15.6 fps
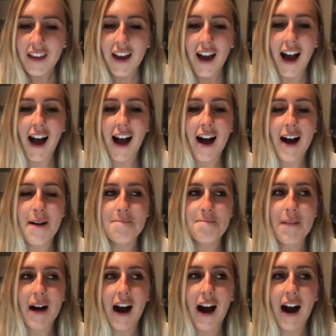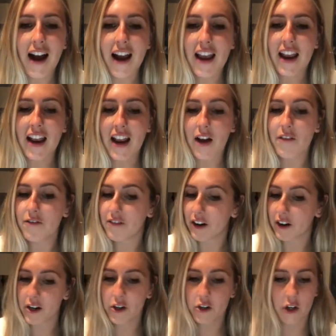I
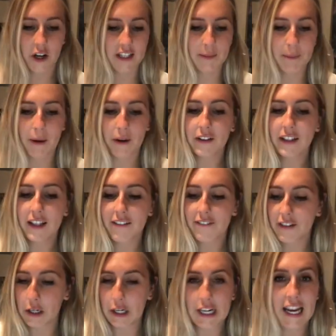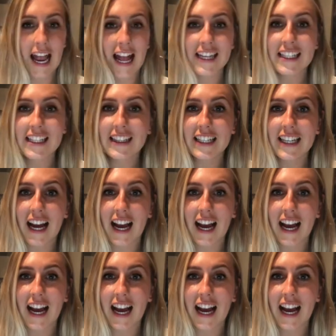very transparently and very candidly,